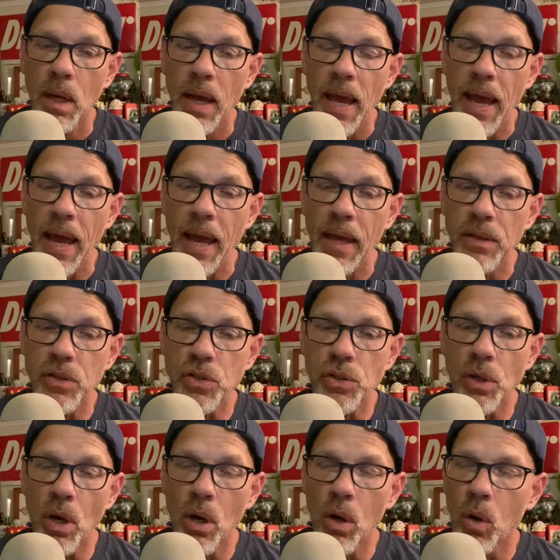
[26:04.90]
And
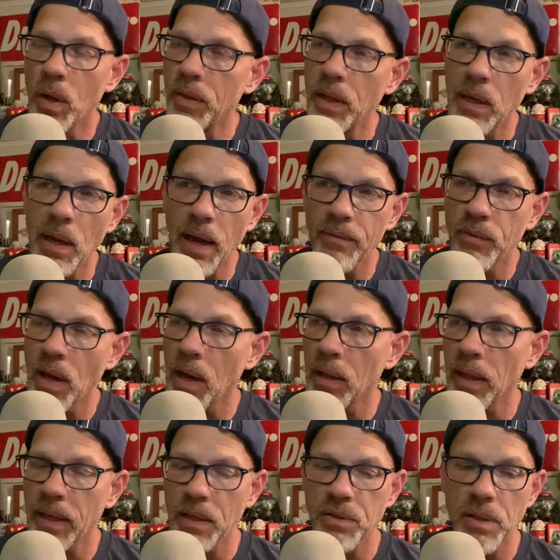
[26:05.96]
so, and then I've got,
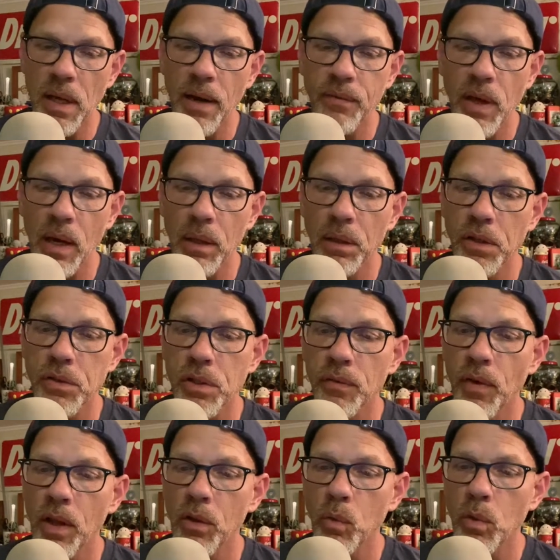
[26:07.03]
like I said, I've got a list of
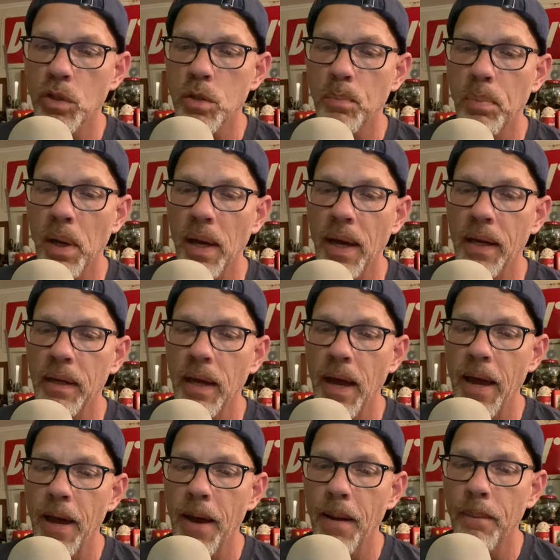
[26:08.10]
other ones, but
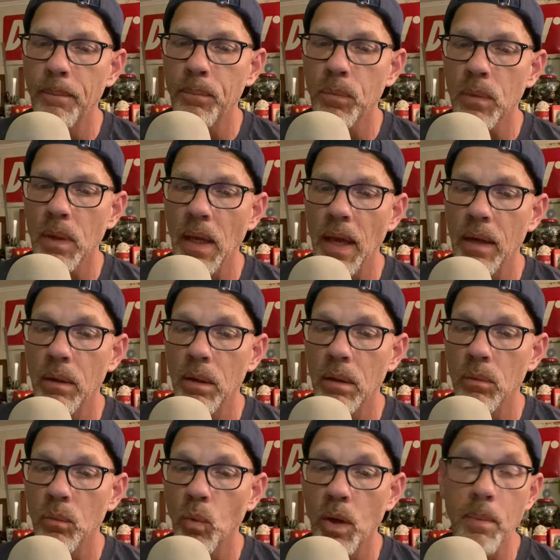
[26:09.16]
um, and
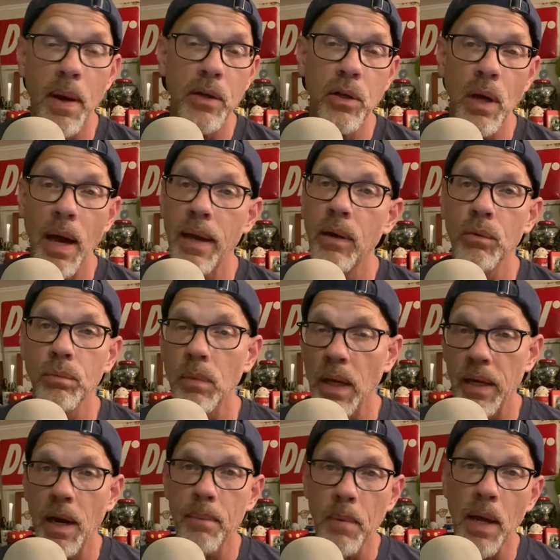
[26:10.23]
what am I doing? I don't,
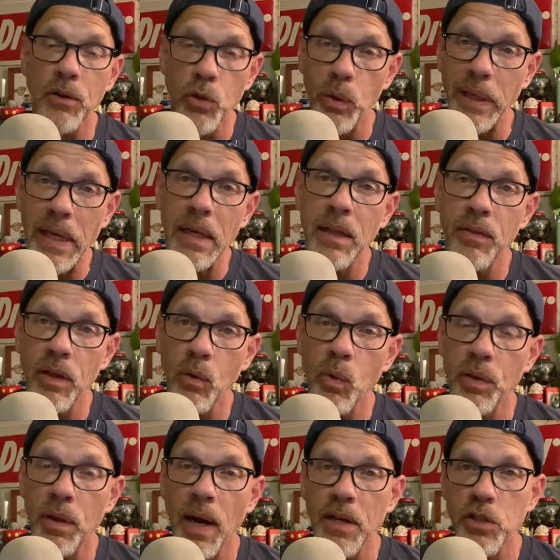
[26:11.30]
and I'm not doing anything
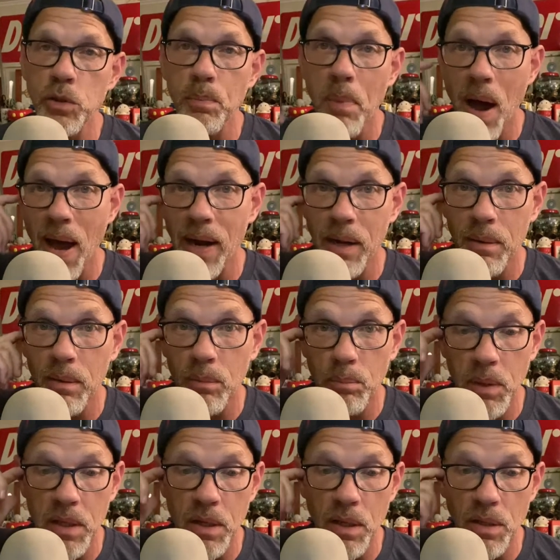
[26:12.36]
with it. I just bought it
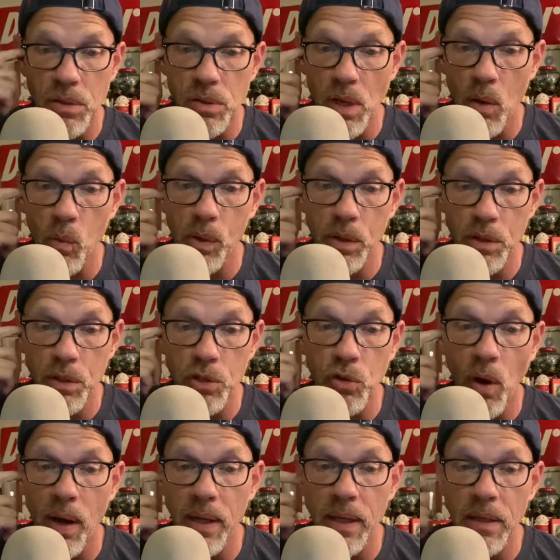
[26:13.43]
because I wanted to
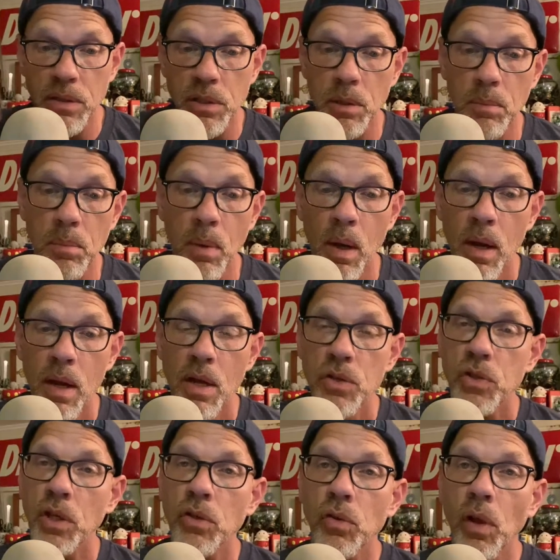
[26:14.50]
try to get some
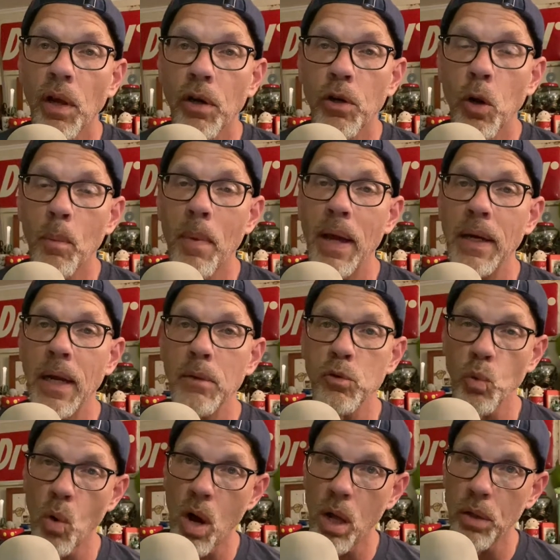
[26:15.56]
six-letter domain names
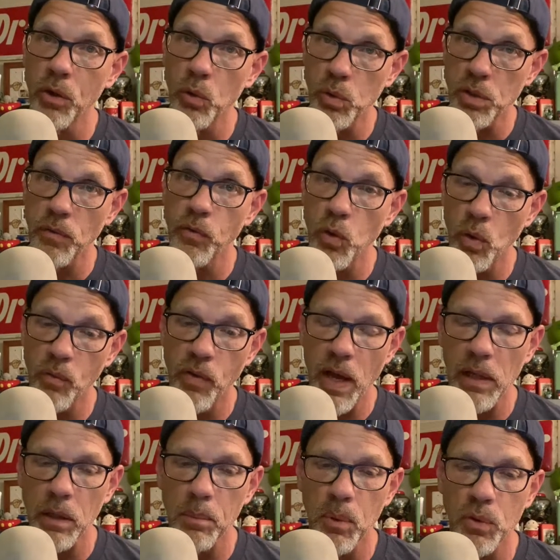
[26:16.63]
while there was a few
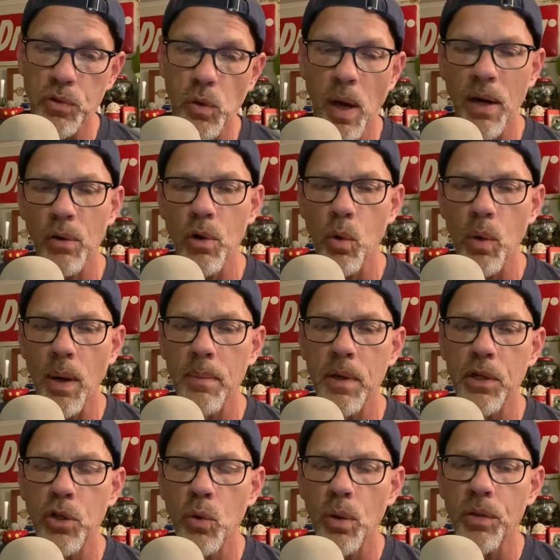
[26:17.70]
available. So I don't know what I'm going
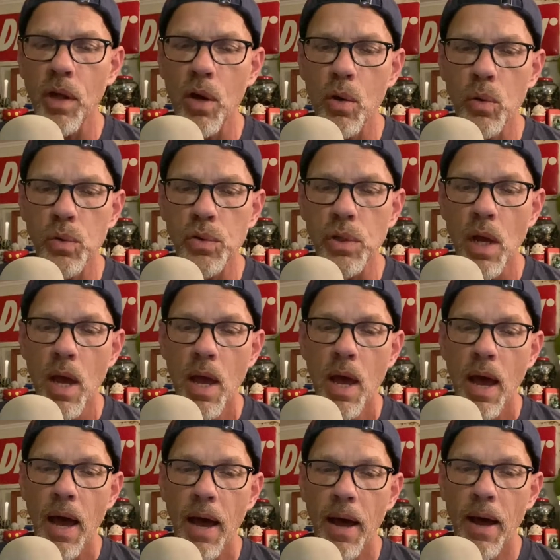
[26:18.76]
to do with those,
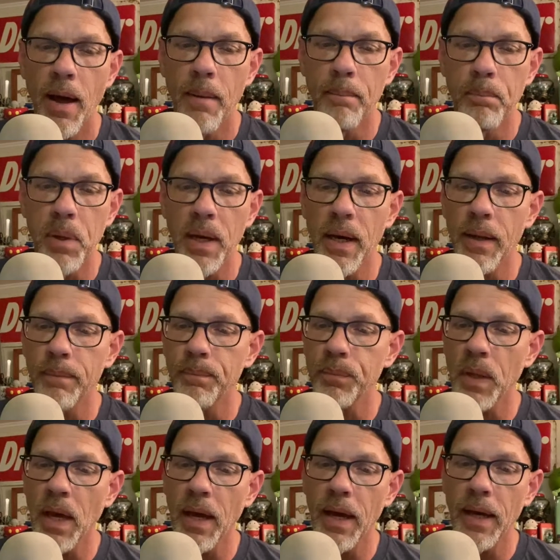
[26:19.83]
um, but
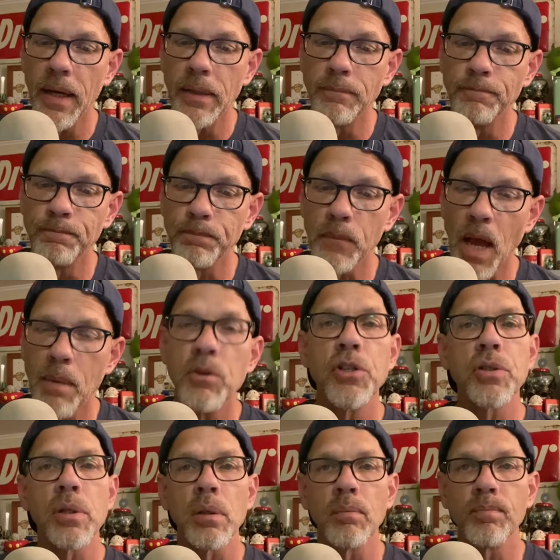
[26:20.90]
um, I'm
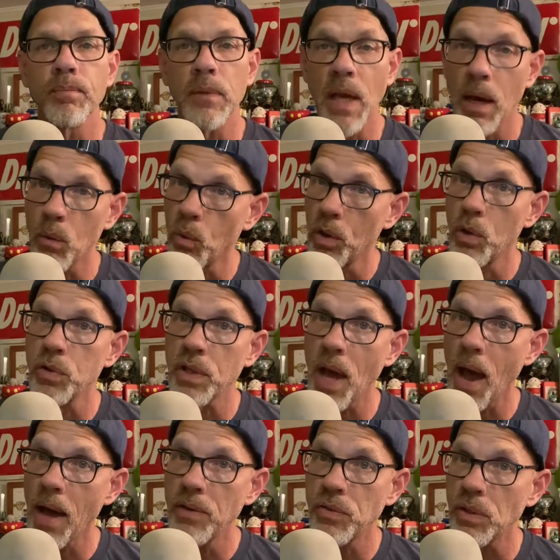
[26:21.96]
just kind of one of those
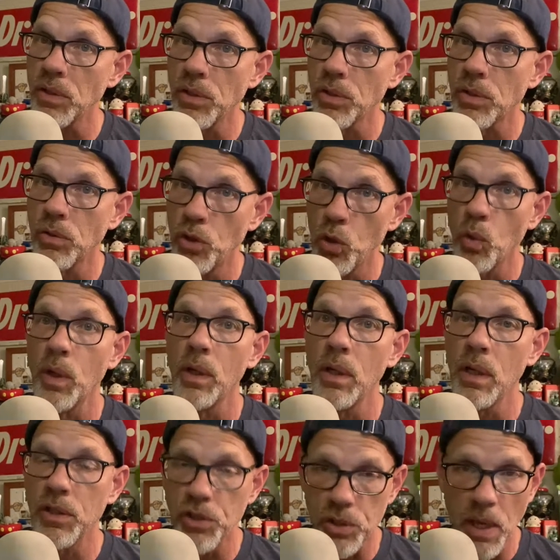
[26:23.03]
guys that just do it.
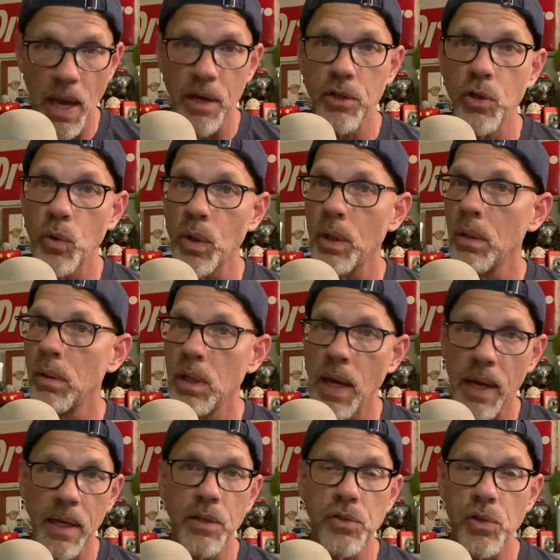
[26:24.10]
You just got to do it. You got
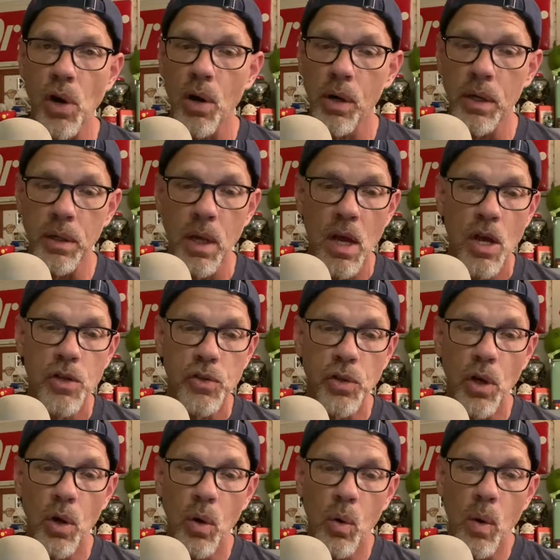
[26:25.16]
to get started.
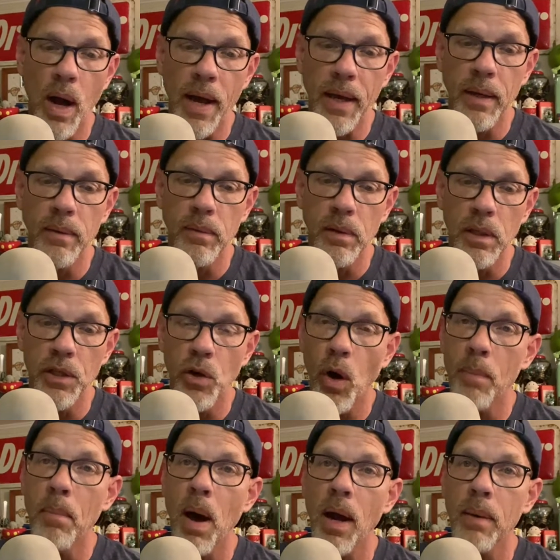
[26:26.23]
So I, you know, I
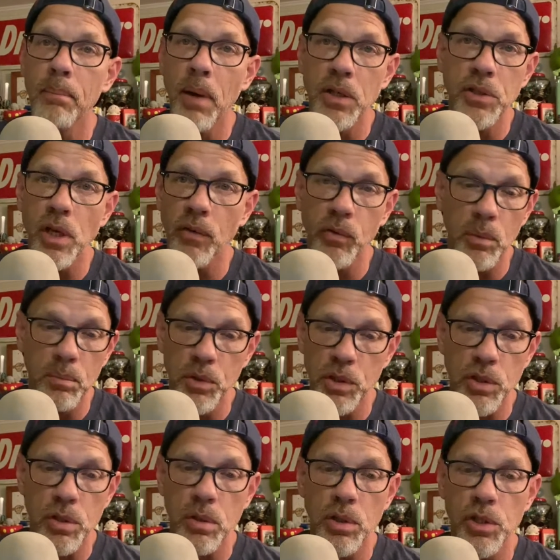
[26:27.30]
bought a bunch of them
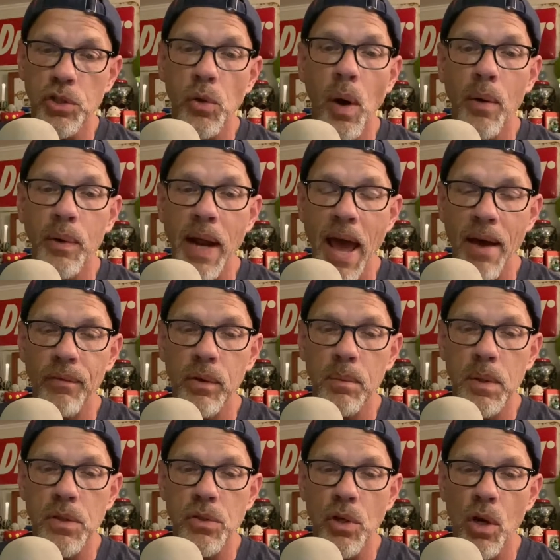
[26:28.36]
just just so I would have them.
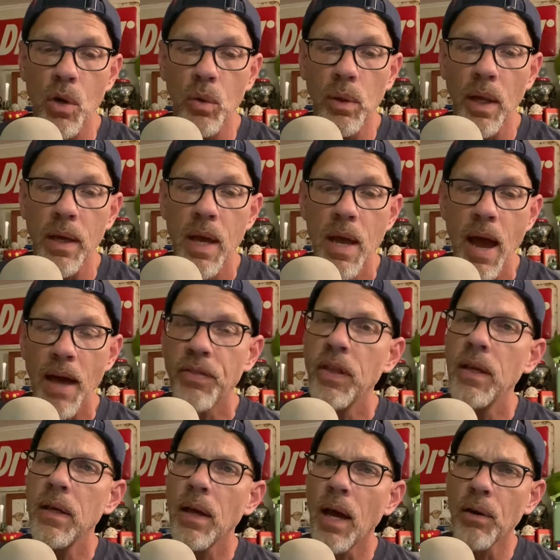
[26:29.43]
And so like I
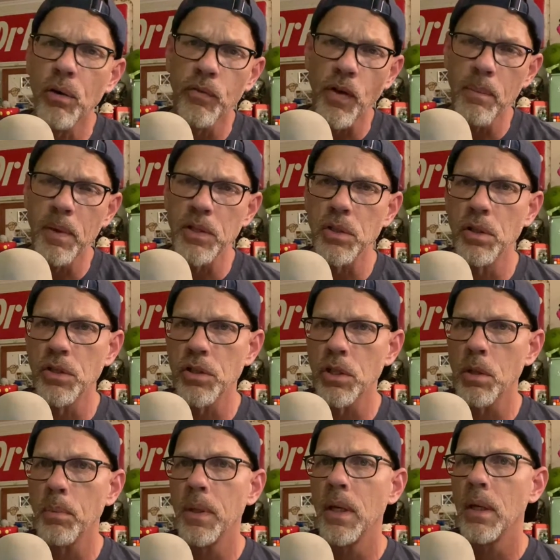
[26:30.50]
think I don't know if I mentioned this at
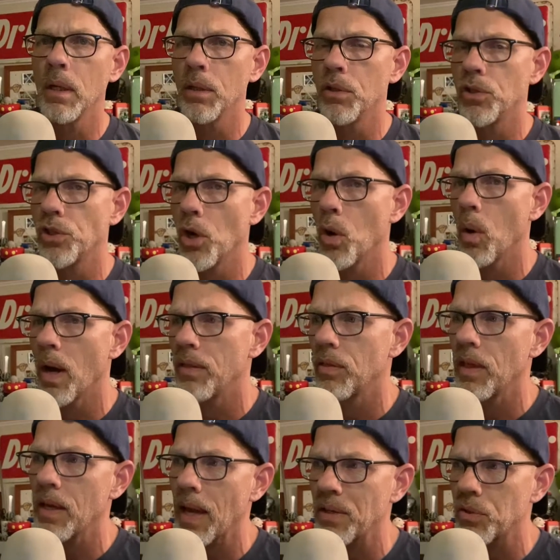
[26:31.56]
the beginning of the show. I
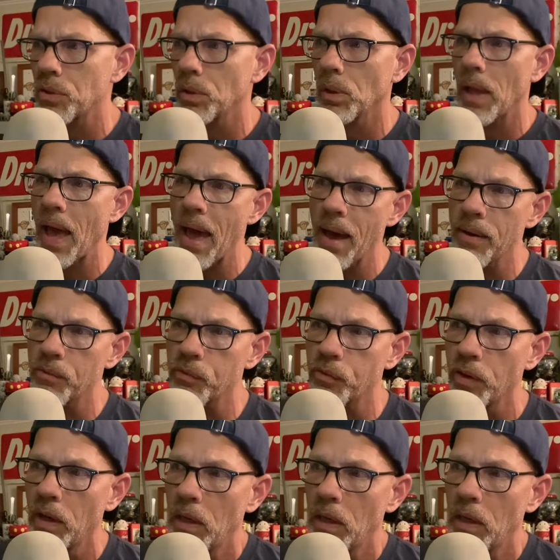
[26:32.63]
think I still have.